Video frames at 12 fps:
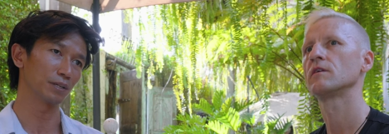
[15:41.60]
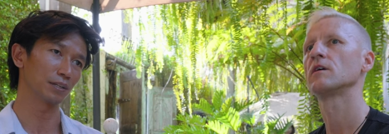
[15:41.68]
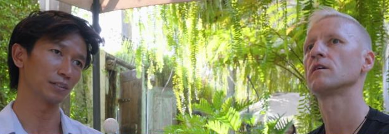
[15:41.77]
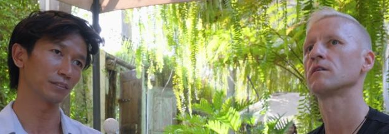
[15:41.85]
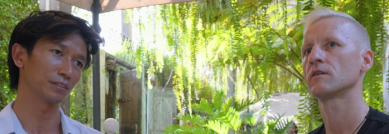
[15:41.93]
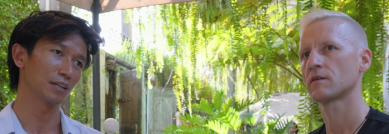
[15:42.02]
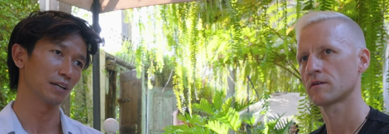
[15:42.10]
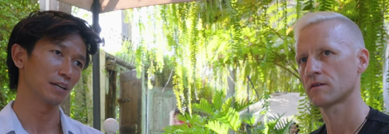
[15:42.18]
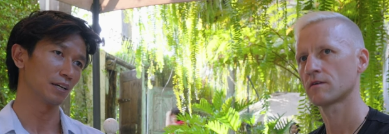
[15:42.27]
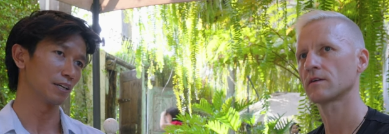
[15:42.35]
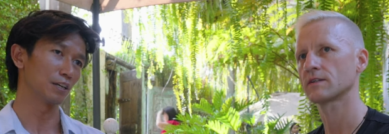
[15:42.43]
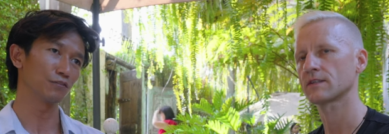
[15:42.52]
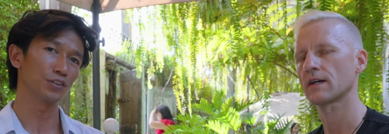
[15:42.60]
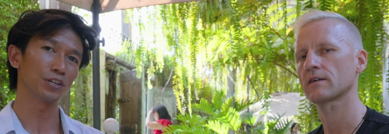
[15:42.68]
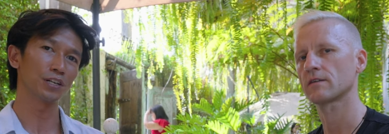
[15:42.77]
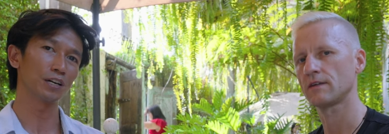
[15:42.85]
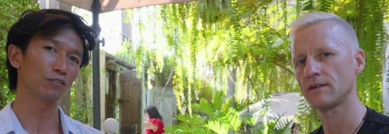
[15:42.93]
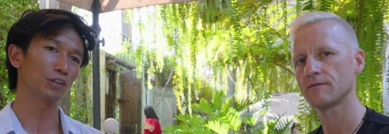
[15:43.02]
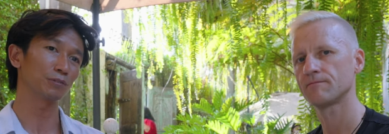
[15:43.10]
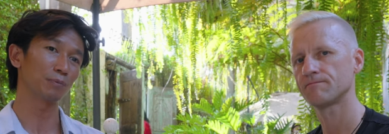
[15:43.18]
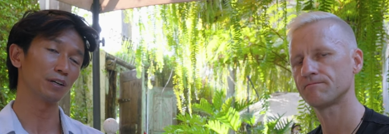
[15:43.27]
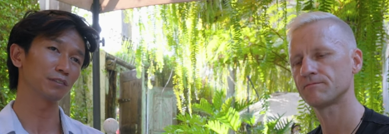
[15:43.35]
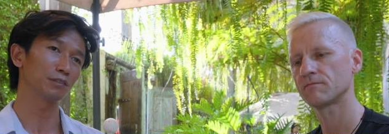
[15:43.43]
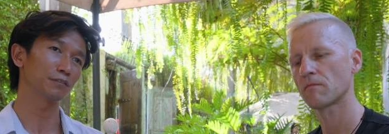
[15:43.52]
Speaker 1: because if exactly. you're not
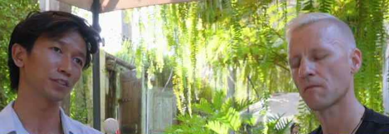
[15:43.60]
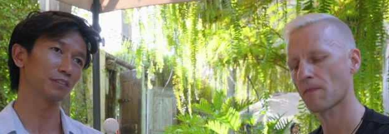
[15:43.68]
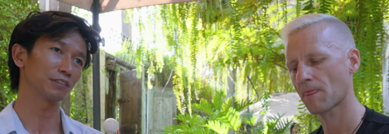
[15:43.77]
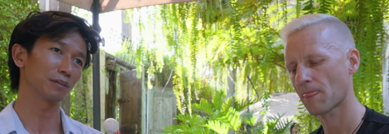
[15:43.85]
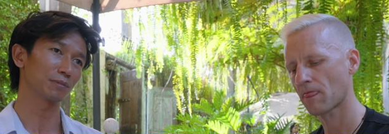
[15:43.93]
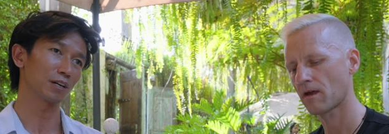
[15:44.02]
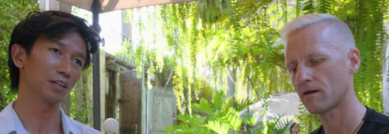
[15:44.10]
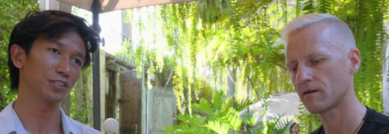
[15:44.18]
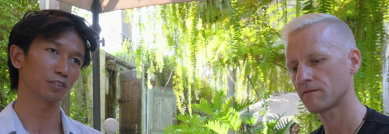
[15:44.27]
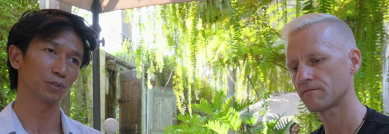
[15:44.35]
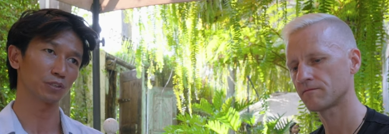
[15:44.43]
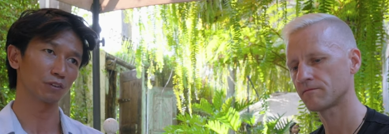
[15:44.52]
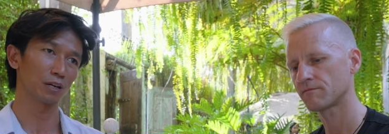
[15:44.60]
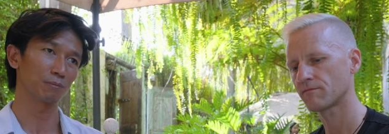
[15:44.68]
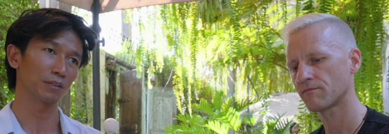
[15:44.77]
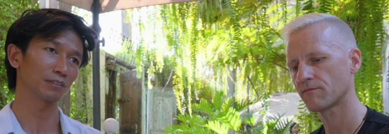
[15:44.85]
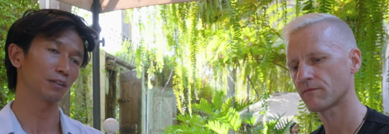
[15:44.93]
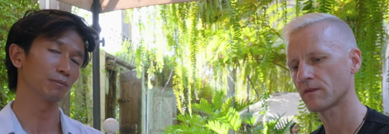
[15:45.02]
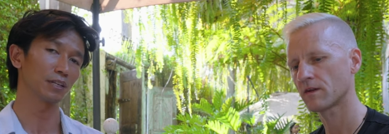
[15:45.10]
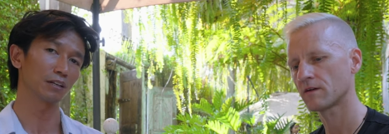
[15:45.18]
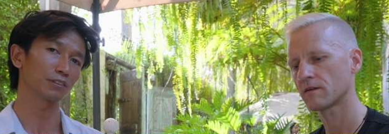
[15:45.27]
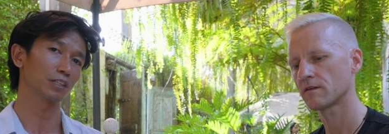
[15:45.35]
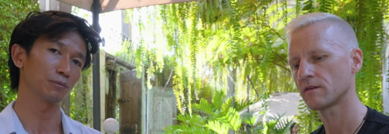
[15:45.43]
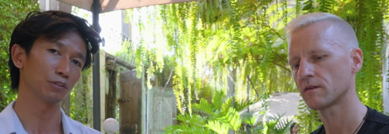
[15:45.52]
responsible for your subconscious programming, somebody
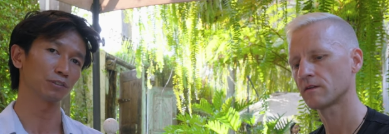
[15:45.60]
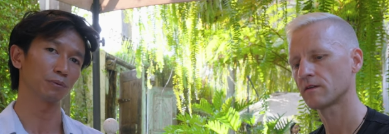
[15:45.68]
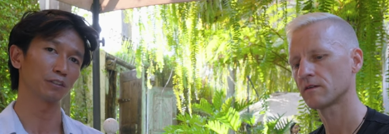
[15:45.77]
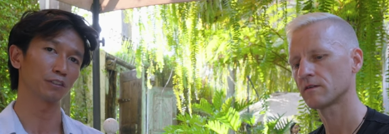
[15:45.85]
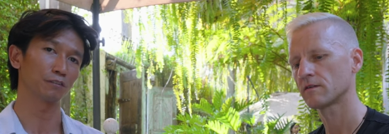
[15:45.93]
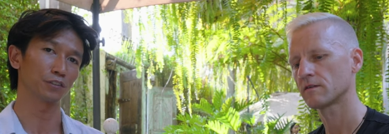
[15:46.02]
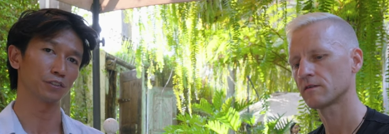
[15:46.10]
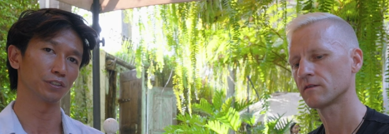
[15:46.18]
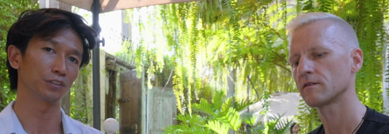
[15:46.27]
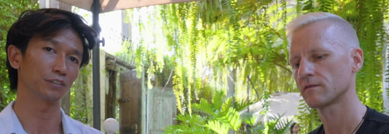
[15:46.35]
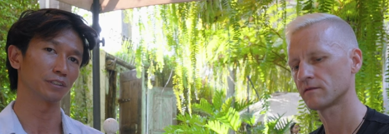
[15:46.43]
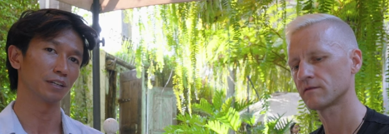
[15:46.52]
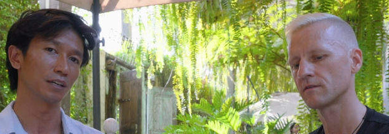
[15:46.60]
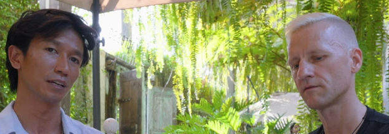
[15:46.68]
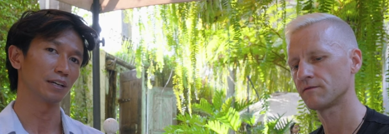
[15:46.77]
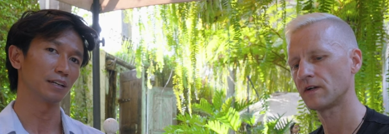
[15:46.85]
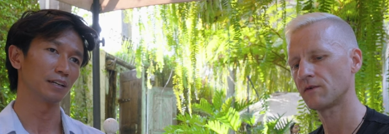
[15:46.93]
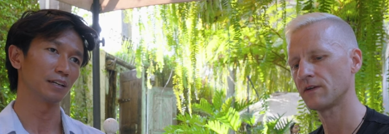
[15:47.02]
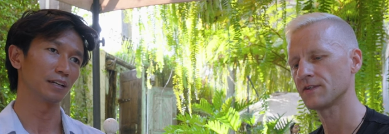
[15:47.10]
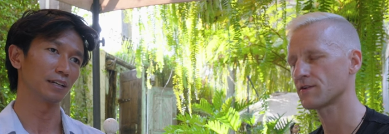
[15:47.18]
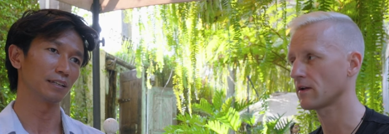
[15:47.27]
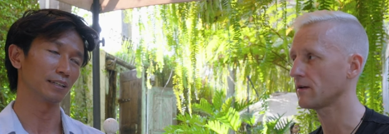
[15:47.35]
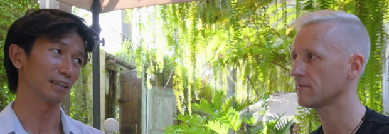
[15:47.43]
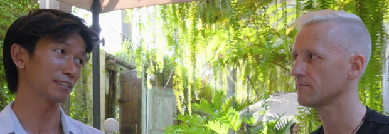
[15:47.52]
else is going to be responsible for yours. Very
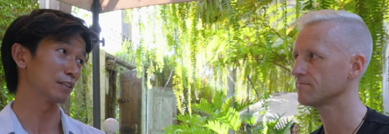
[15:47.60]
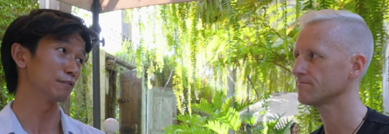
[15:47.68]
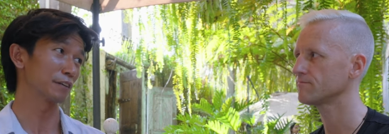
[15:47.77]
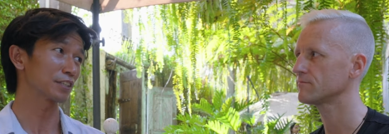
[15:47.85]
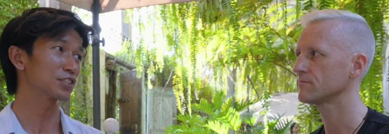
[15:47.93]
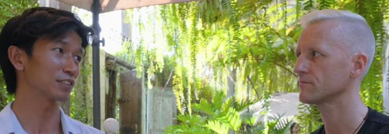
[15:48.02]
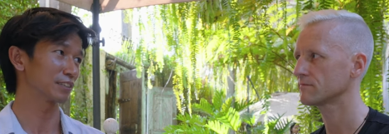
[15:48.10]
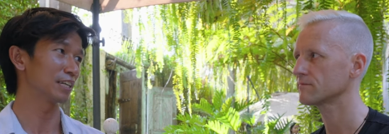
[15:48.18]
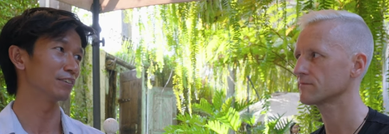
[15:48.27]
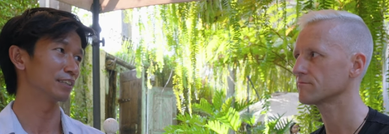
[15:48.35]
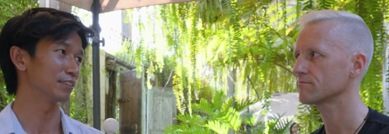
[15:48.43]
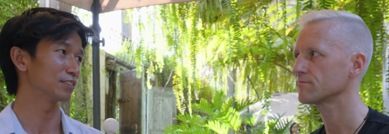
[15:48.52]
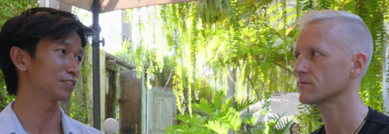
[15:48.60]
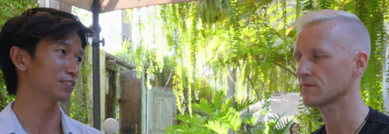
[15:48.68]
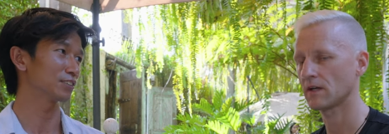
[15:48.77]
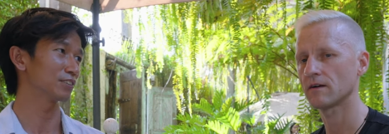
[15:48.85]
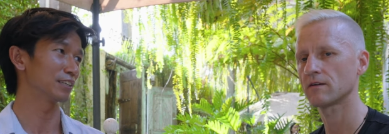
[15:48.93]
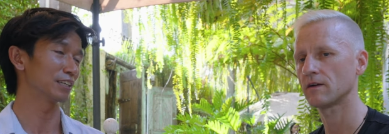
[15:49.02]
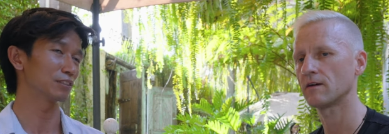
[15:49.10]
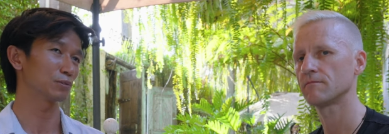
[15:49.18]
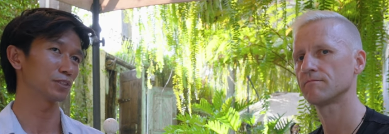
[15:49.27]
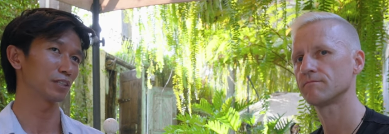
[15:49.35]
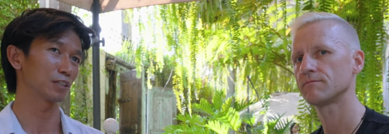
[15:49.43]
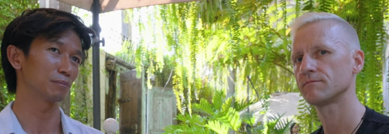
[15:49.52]
Speaker 2: easily. And that's
Speaker 1: infectious nowadays too, yeah,
Speaker 2: right? Yeah. As
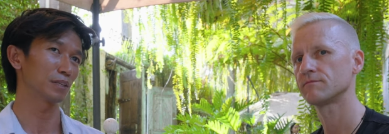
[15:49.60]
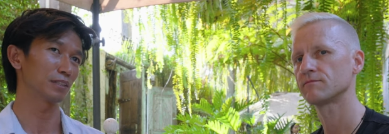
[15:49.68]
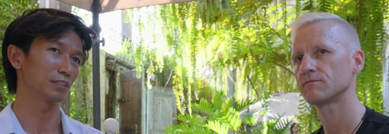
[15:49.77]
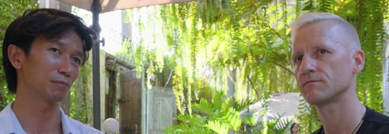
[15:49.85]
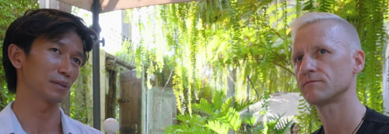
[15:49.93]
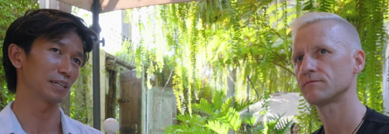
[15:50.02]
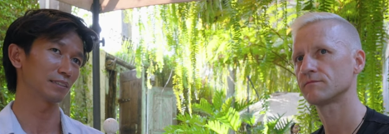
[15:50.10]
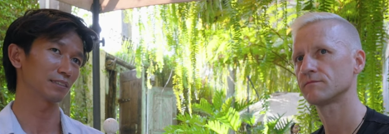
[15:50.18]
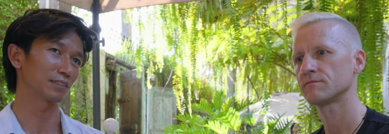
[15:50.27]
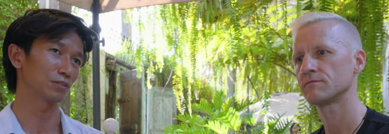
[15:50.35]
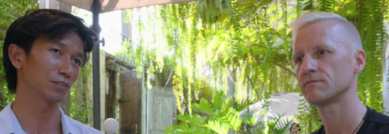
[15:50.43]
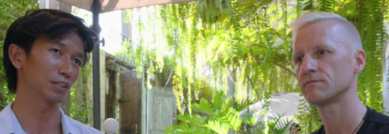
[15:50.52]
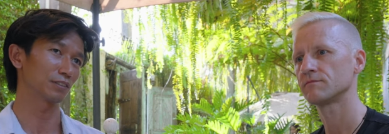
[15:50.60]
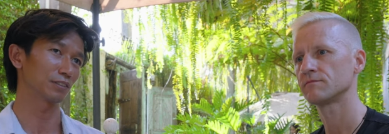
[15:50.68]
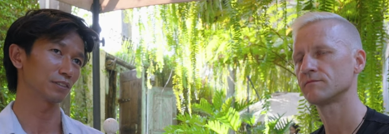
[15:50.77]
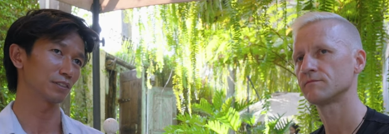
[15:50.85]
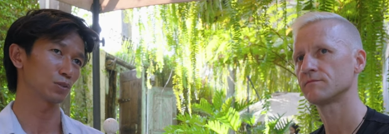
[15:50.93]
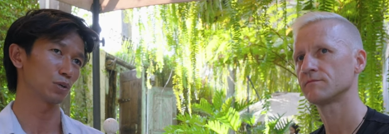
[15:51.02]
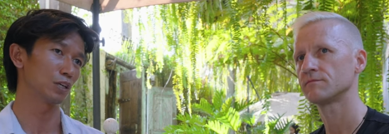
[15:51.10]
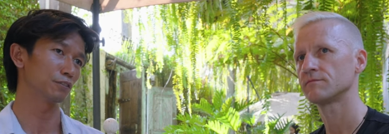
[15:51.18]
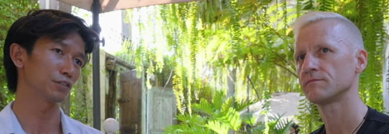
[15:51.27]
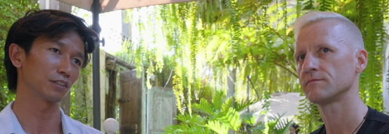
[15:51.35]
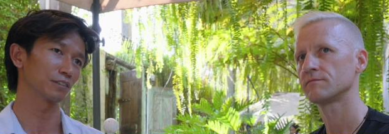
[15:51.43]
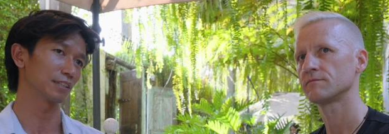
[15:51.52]
Speaker 1: we talk about this past twenty twelve,
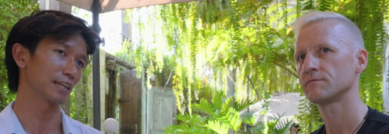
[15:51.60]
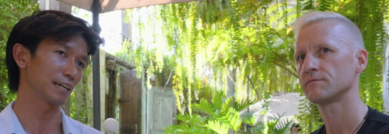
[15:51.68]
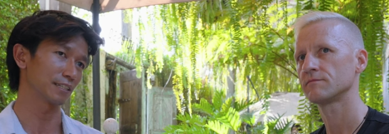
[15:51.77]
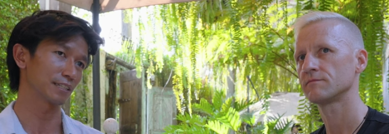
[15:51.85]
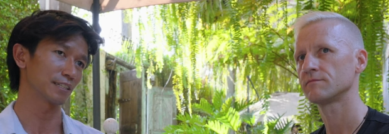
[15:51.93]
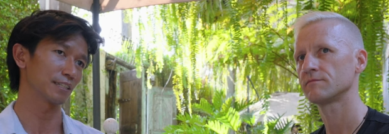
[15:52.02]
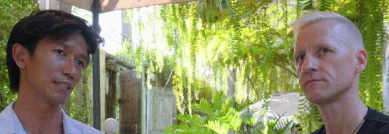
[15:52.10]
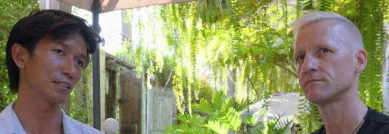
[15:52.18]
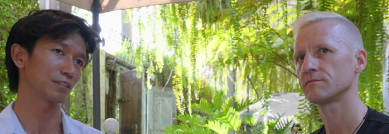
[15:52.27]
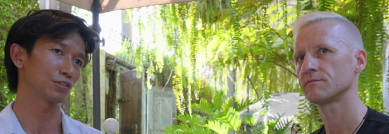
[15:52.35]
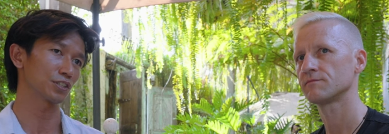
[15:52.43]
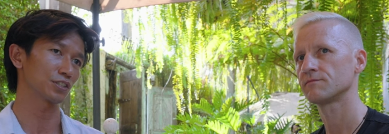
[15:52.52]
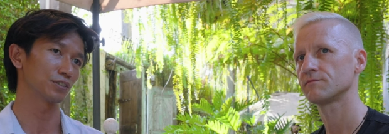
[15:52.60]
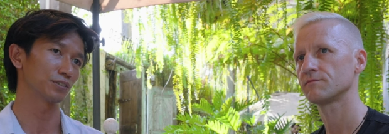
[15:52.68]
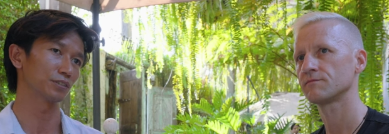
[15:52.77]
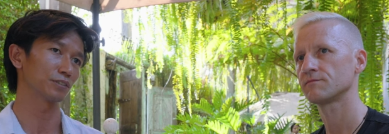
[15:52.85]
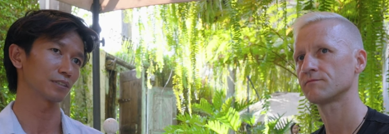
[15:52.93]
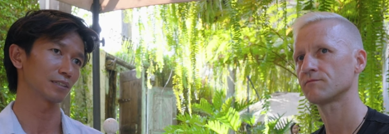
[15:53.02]
twenty nineteen threshold.